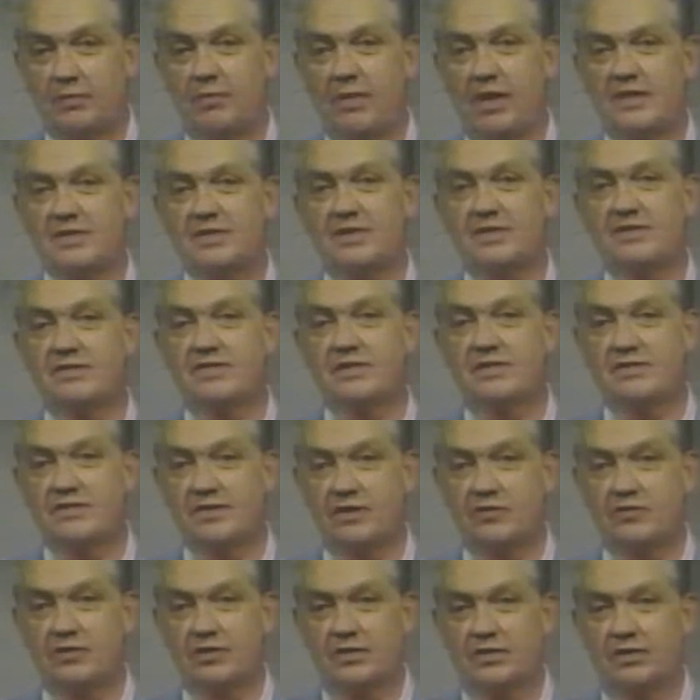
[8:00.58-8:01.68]
based this
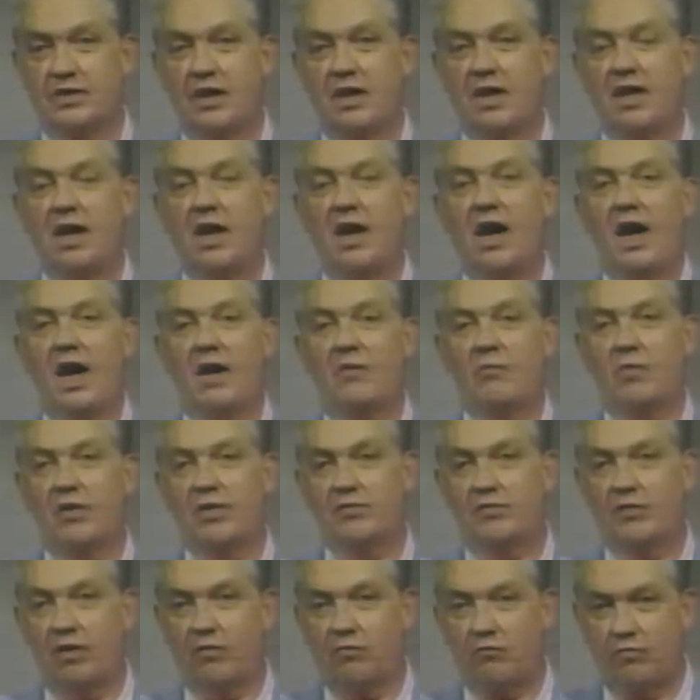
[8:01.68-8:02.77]
decision on
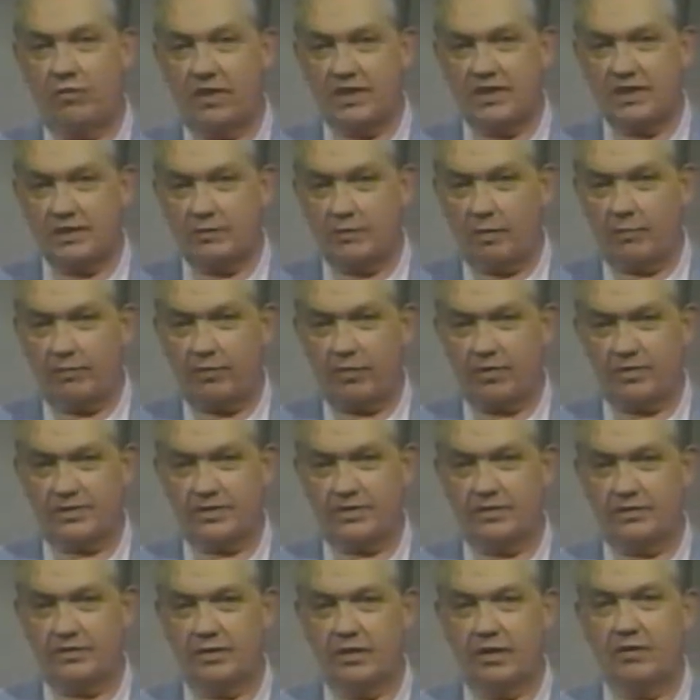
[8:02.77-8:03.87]
whether a reasonable
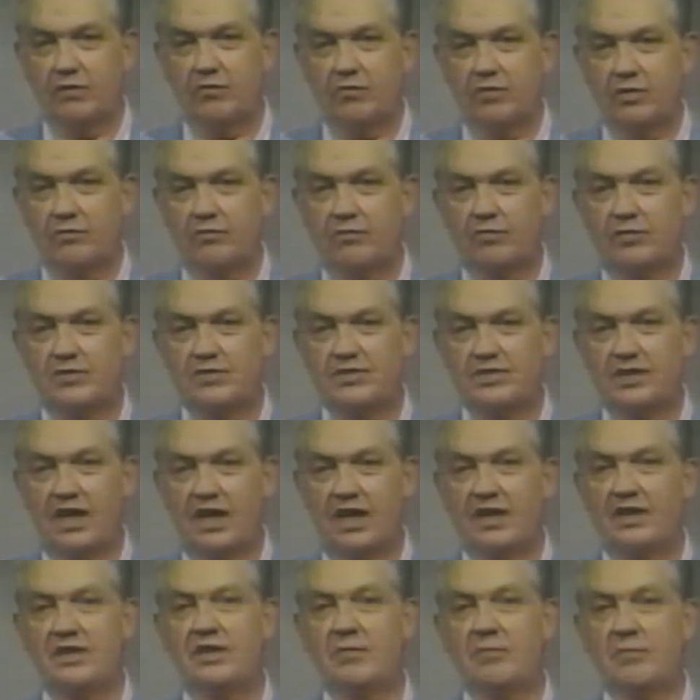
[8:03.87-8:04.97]
person could have
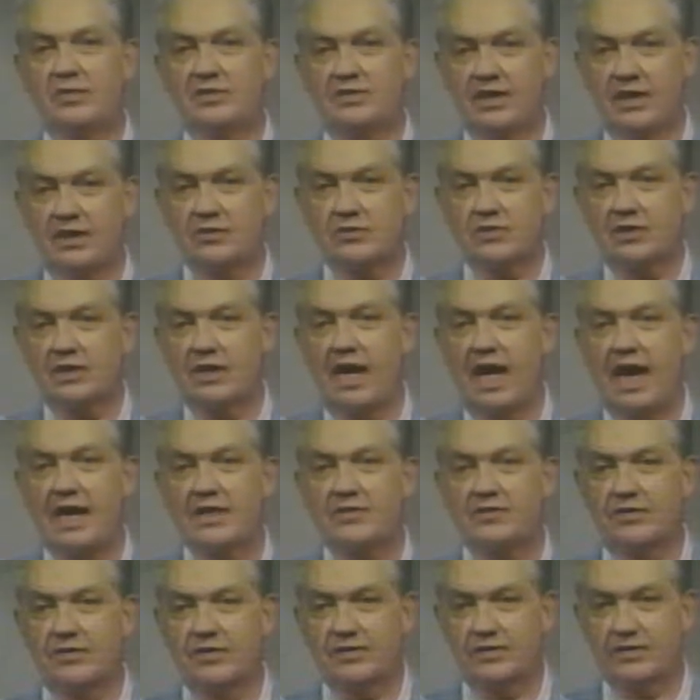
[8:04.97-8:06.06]
foreseen the potentially
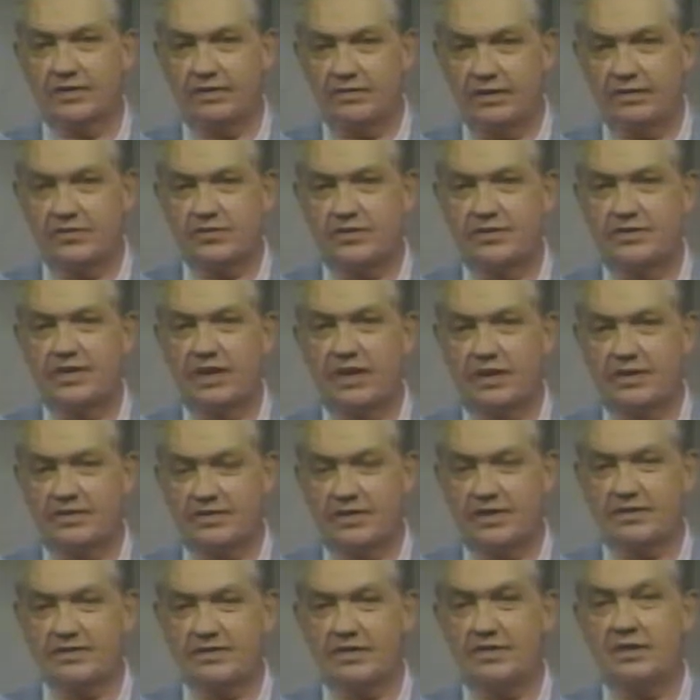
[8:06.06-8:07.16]
hazardous conditions that
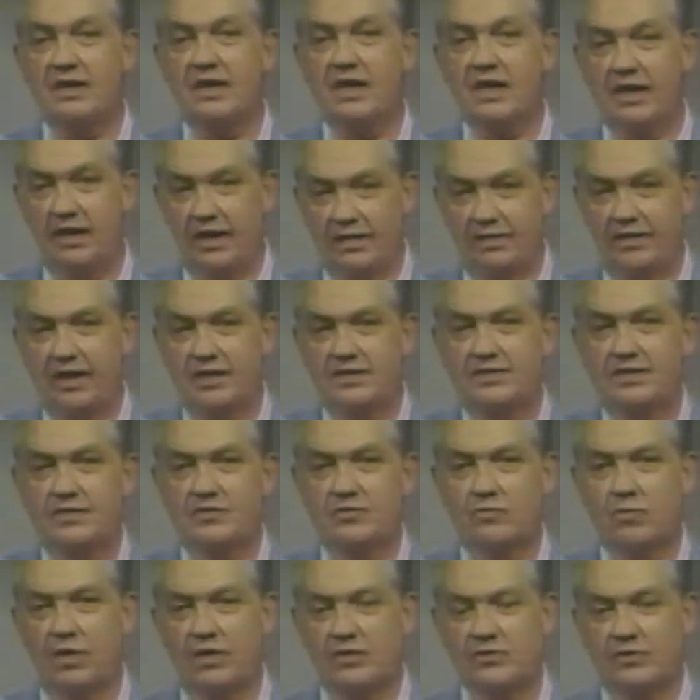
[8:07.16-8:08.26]
existed in that
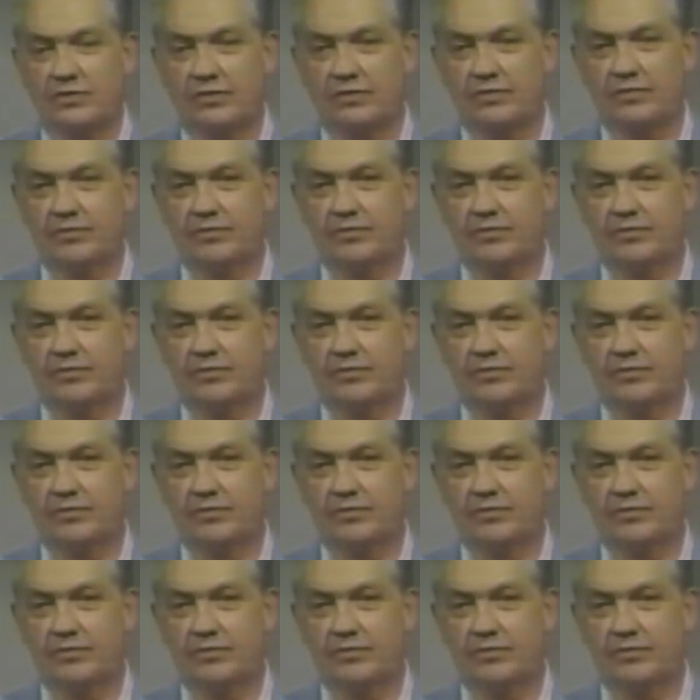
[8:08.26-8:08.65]
situation.